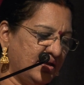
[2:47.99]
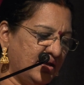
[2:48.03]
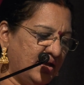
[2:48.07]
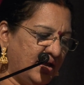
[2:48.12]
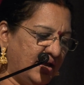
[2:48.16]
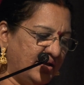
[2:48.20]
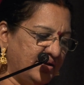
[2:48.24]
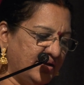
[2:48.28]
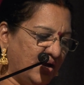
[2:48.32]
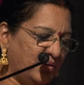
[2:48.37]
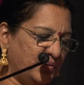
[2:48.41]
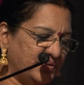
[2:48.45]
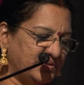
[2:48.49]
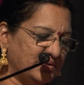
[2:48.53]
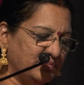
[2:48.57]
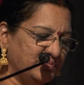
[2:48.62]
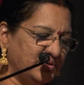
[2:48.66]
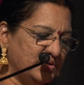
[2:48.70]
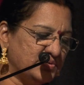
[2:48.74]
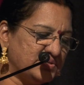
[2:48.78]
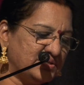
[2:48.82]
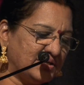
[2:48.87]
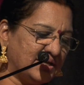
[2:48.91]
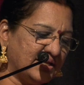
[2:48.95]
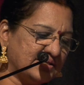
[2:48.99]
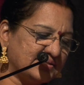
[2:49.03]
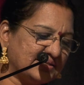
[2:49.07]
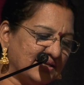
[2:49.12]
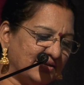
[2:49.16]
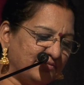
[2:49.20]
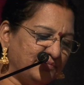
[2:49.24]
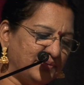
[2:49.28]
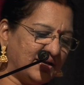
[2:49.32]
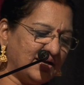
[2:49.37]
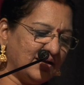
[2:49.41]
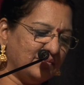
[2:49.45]
And now with the music
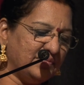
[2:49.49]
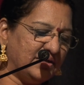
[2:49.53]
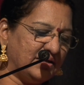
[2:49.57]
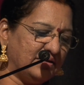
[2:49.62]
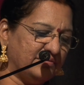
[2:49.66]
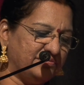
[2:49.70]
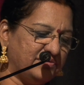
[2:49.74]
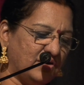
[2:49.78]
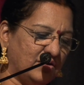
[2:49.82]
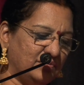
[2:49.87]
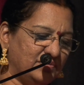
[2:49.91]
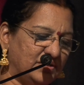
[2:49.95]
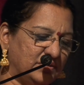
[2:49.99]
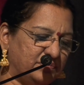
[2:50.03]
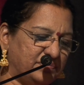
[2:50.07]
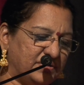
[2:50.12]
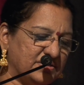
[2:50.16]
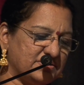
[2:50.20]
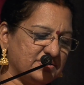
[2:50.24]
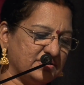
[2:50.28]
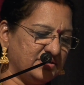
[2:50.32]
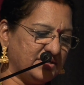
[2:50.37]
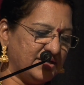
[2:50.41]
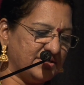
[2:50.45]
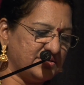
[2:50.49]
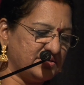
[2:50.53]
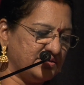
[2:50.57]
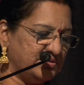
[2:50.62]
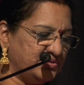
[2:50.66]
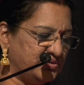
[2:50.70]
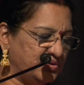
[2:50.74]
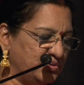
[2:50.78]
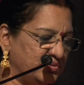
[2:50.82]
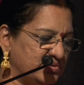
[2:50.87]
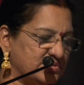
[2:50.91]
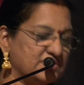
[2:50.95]
itself becoming a formal presentation
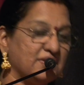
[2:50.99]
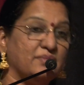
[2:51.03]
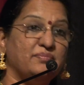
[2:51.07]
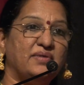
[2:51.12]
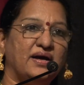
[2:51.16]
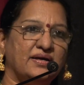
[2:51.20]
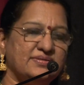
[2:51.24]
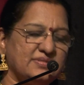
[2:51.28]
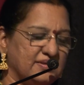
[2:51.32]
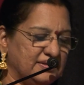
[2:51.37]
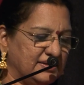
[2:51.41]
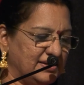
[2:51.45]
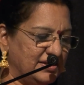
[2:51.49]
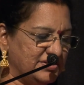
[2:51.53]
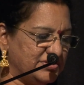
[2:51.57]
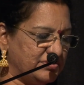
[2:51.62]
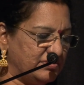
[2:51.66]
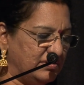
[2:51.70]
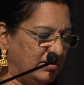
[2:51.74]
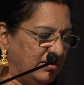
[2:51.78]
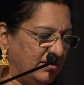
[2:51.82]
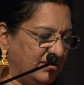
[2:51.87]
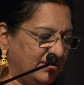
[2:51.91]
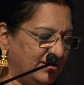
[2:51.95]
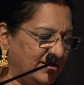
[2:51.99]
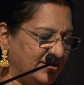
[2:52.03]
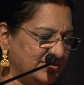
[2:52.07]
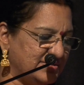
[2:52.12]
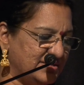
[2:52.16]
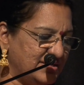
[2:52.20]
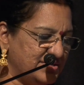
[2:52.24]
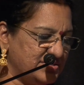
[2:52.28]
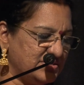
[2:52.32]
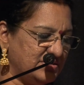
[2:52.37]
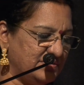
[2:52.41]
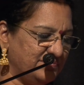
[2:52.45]
through sabhas and cultural
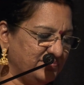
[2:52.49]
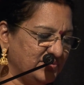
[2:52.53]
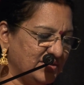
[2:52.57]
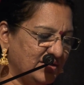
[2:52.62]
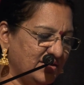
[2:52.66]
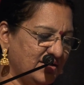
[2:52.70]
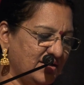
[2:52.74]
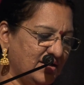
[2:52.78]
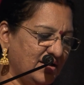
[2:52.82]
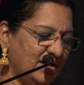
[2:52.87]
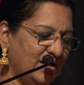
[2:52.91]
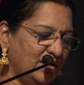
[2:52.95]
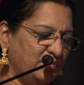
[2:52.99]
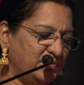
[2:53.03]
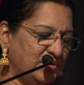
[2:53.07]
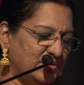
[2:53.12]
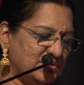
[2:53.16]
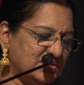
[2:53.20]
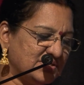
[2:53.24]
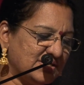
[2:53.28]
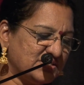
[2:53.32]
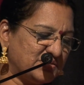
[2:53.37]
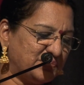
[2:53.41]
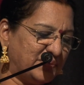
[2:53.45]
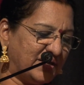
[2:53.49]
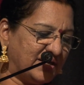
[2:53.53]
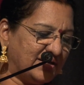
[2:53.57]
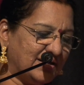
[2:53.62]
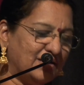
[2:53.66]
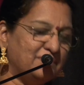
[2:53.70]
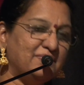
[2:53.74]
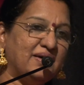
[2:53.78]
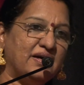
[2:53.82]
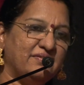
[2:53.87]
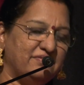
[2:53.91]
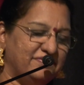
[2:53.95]
organization, music has
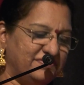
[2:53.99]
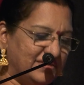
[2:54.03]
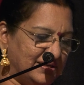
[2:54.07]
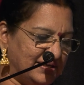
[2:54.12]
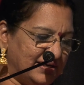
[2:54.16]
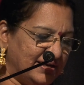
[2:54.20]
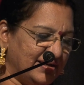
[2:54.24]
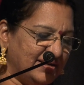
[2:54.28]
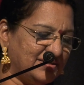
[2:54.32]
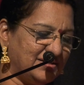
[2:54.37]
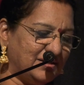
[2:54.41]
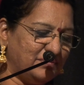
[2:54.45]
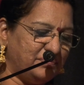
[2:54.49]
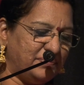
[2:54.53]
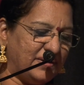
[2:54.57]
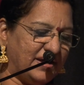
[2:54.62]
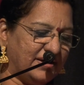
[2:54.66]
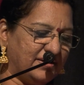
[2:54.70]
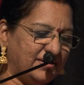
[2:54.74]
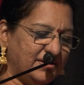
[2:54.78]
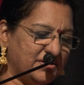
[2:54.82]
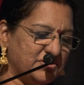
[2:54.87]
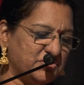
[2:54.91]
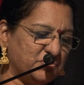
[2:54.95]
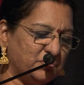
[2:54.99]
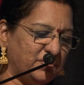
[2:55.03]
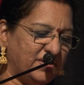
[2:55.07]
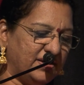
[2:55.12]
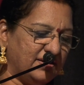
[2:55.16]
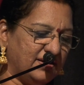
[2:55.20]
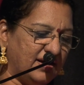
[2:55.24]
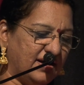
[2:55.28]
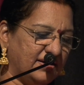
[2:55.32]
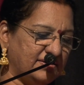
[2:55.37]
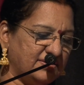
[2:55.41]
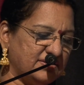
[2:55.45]
become a variety package
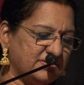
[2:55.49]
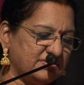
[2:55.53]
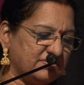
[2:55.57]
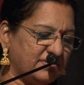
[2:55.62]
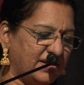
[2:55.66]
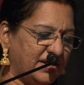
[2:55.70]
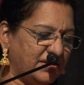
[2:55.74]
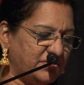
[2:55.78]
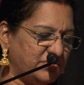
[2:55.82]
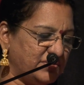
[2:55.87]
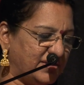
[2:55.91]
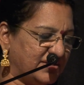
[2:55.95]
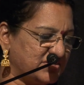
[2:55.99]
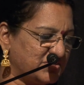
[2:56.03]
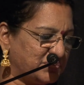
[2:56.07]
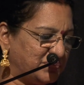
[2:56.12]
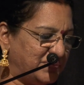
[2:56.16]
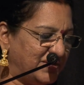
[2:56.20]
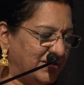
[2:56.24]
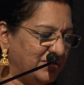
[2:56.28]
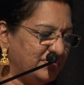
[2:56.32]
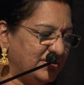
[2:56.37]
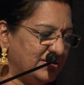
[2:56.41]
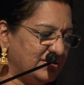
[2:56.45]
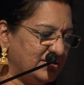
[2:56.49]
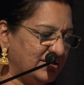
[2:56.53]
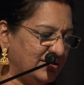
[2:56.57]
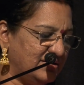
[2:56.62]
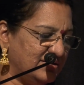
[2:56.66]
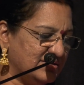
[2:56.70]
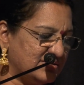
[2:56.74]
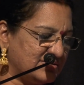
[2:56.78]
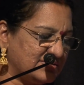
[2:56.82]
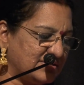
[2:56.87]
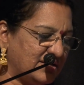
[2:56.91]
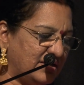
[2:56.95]
where artists try to experiment and
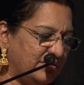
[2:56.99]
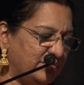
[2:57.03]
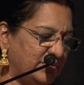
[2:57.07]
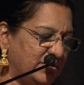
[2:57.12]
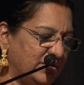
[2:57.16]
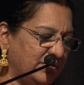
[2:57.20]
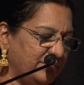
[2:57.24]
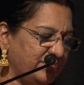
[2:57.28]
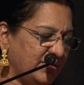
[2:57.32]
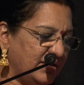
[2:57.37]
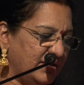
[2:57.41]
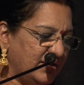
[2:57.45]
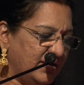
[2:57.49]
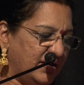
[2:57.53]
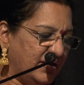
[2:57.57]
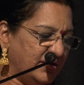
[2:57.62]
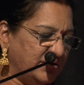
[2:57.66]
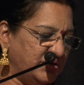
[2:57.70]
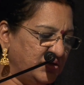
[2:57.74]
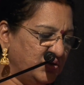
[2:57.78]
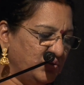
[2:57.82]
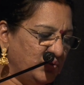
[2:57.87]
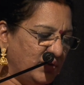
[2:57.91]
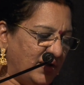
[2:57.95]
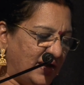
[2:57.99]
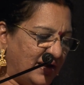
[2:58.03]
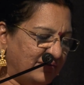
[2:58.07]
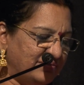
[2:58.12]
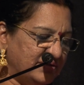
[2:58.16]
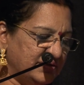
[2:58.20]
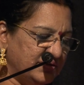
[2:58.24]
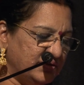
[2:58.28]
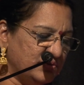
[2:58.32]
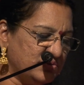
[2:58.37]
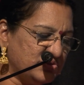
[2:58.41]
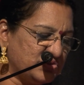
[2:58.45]
discover new
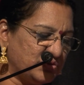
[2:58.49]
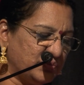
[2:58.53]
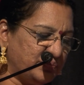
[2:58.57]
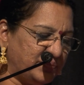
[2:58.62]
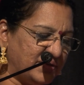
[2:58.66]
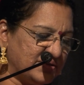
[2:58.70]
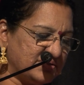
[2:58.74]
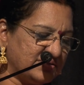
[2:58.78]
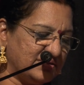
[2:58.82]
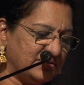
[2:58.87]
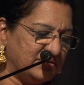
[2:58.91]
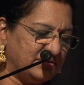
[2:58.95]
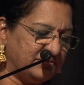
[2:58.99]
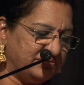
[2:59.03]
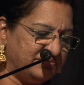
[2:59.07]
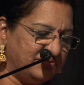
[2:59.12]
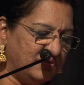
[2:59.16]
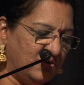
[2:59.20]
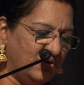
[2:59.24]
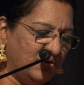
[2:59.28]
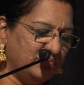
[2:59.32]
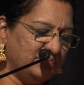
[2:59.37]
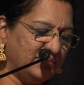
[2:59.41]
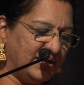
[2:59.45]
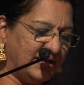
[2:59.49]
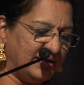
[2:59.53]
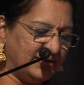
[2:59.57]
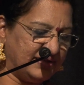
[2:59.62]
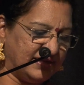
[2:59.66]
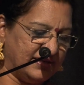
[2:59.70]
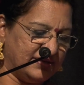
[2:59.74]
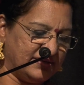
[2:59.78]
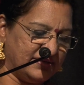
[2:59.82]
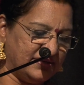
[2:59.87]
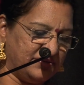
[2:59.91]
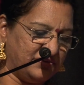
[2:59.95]
avenues to present the form and
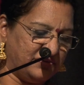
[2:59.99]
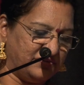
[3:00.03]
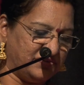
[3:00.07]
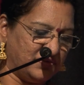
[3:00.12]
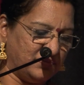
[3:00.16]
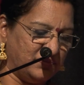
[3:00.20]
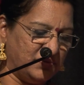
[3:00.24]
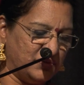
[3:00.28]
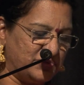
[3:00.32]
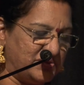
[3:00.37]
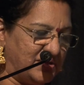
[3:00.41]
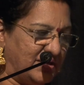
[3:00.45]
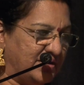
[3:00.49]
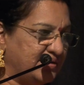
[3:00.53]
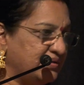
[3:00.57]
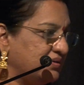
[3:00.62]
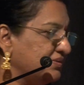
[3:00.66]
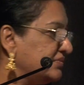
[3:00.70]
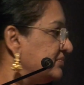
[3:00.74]
content of the music.